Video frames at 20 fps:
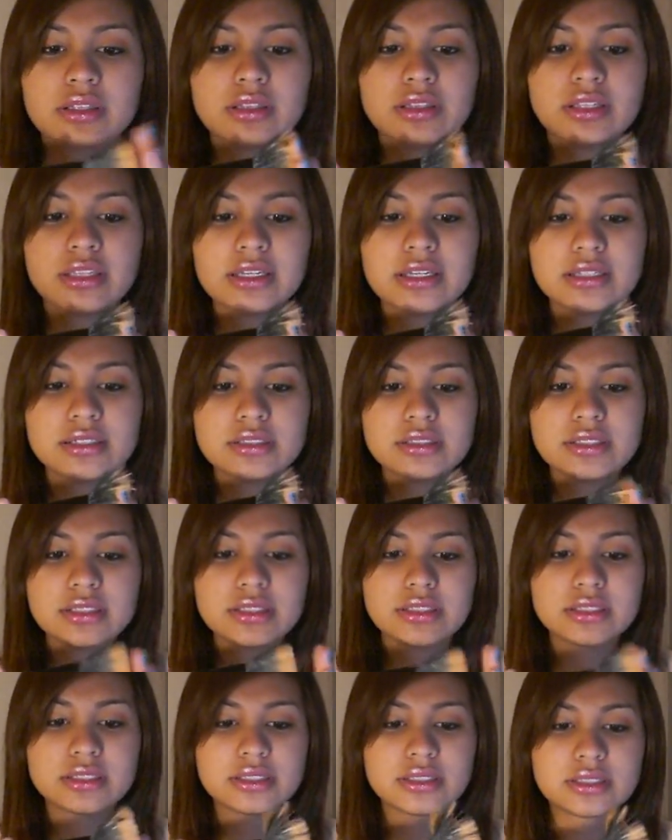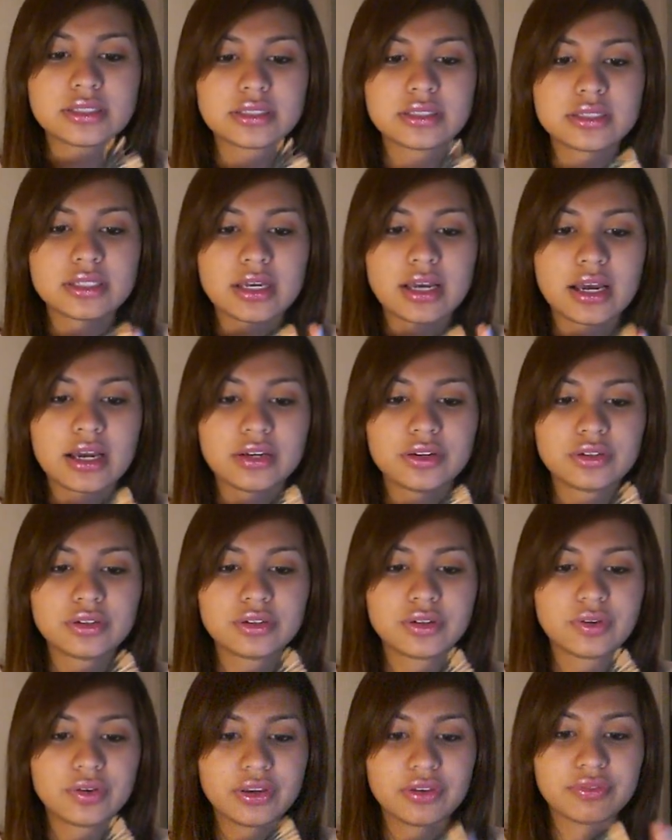this, I
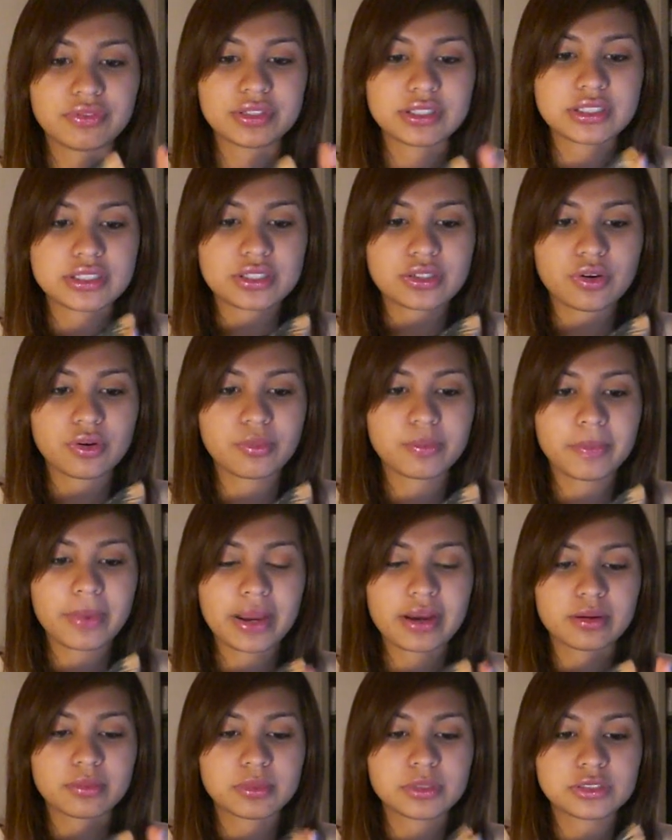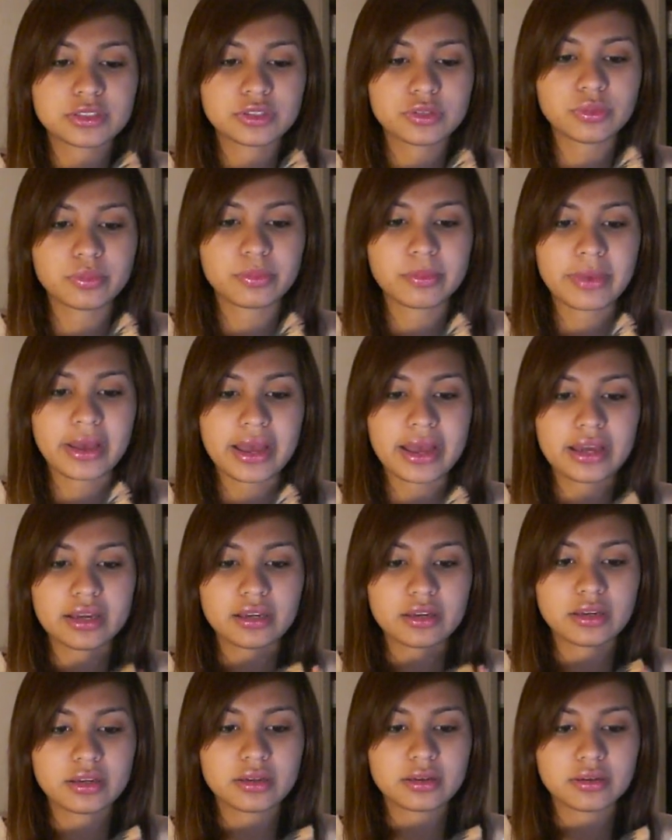don't know if it's comparable to
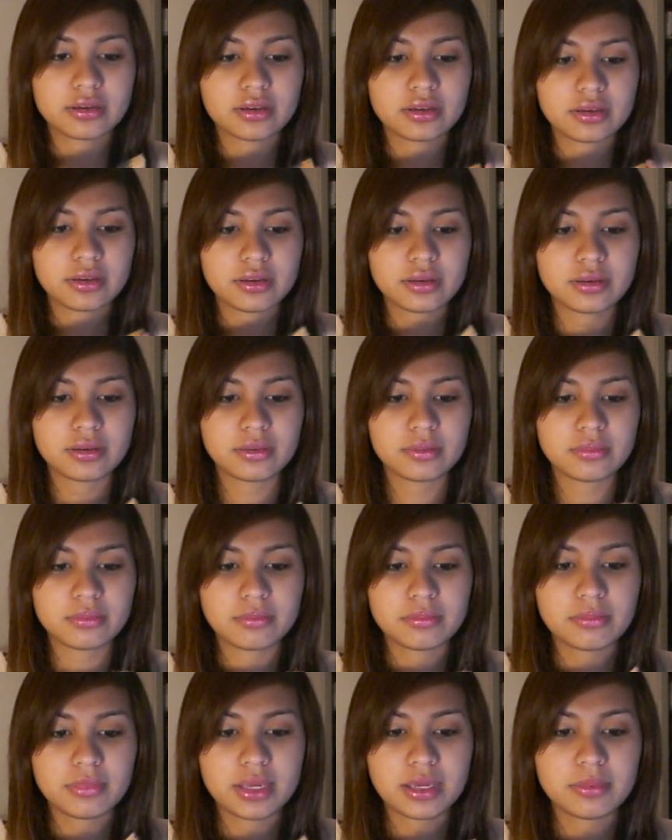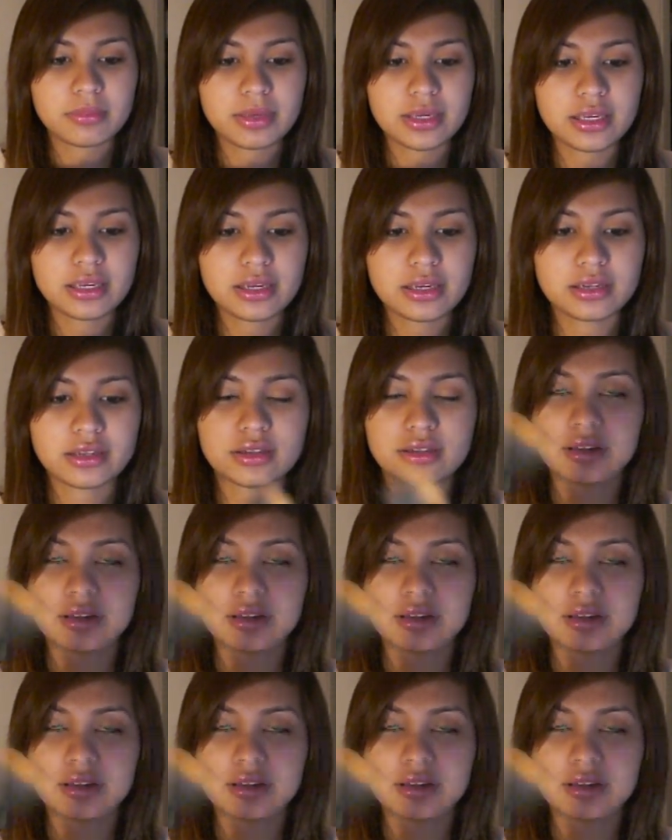Mac, maybe,